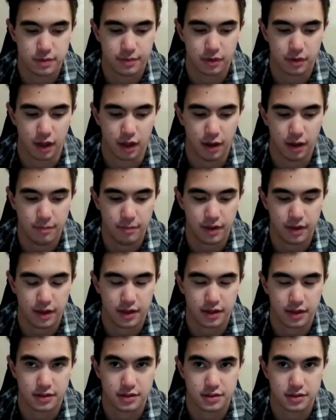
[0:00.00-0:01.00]
people up
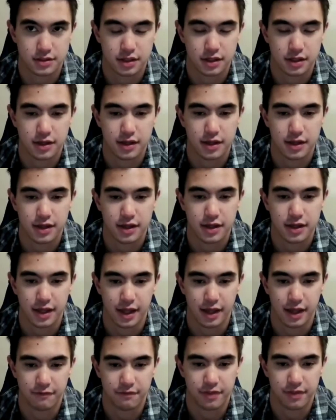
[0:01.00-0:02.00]
is
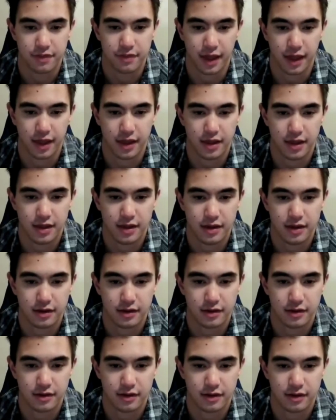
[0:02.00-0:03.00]
if they
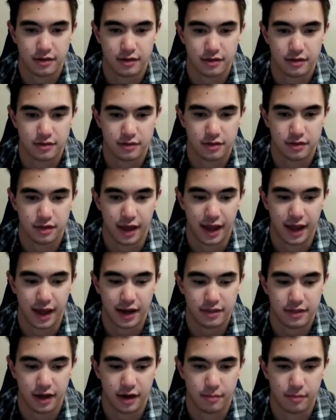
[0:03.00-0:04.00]

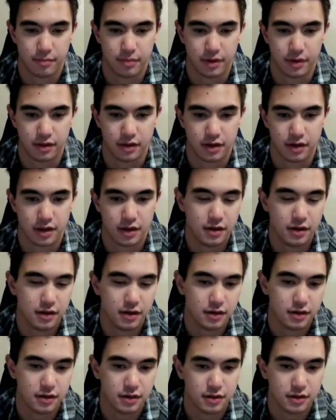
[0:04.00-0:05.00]
lack that ability
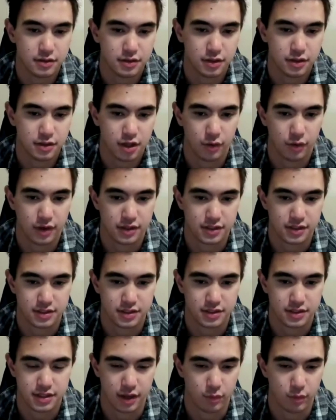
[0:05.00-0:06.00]
to go and
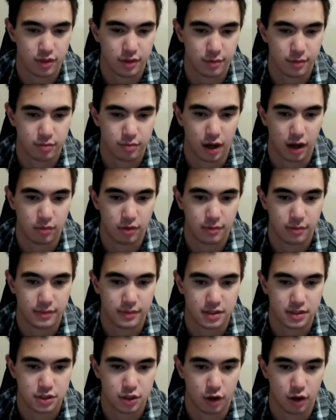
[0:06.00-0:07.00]
just sit with a problem
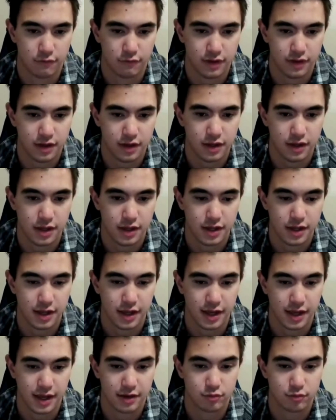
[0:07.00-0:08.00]
and solve it,
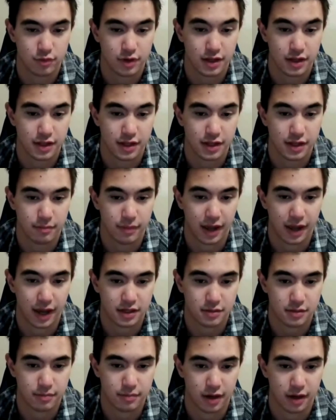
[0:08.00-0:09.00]
it can really come
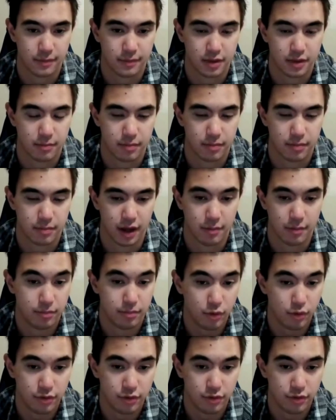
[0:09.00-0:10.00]
back to bite them in the butt,
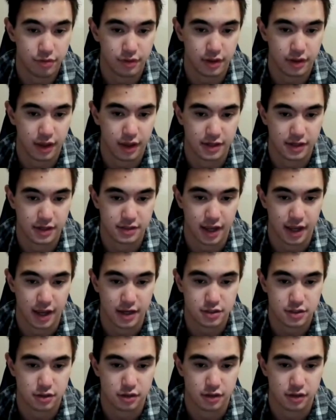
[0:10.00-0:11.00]
both
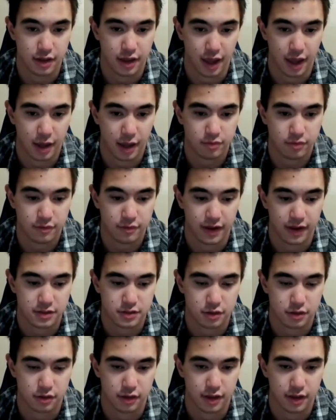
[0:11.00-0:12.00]
educationally and
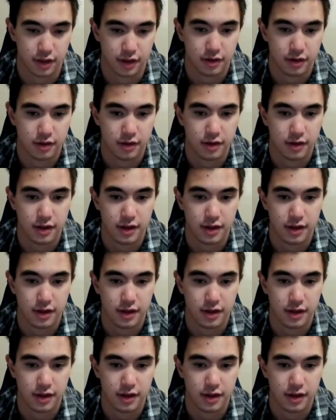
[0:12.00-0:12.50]
professionally.